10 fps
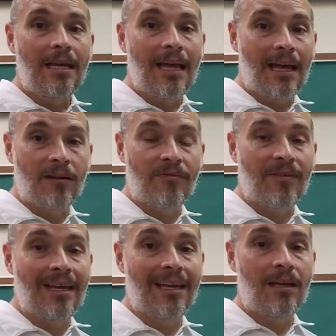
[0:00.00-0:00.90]
elle
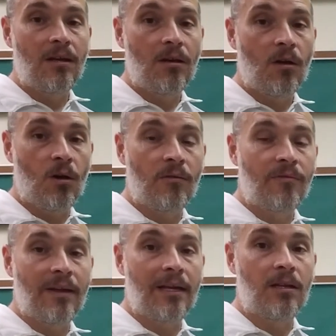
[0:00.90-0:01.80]
fait, on
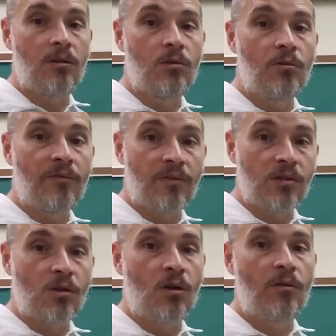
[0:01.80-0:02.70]
fait. Nous
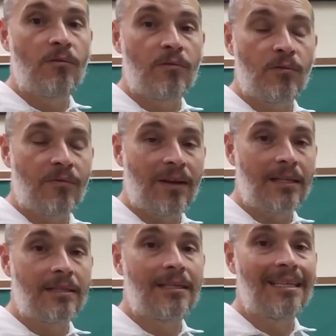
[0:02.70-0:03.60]
faisons, vous
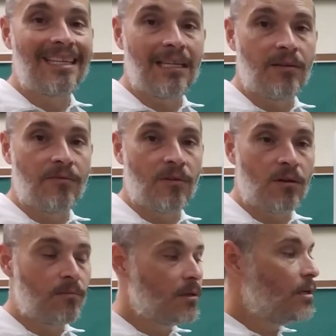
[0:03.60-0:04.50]
faites, ils font.
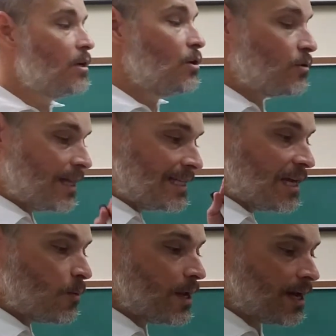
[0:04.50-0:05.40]
So that's how
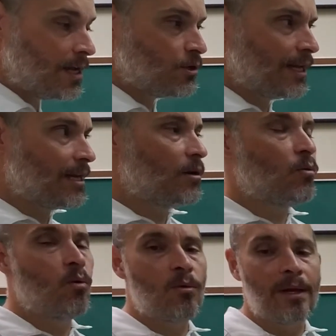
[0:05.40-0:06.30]
we conjugate it.
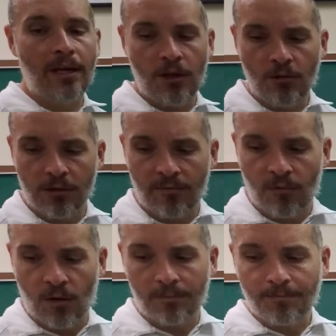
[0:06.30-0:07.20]
What are we going to use it
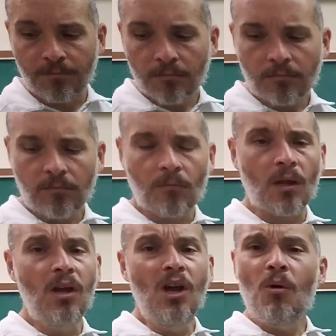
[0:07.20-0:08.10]
for?
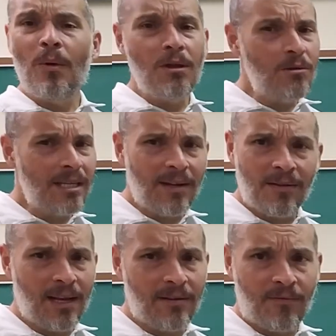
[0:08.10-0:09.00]
We use it
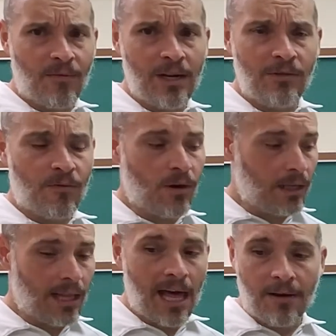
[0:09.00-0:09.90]
in French for a
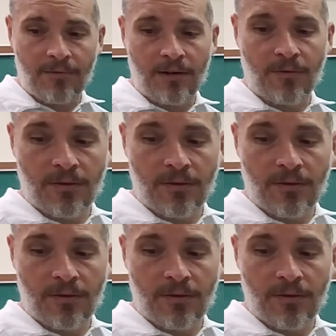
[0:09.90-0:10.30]
lot of different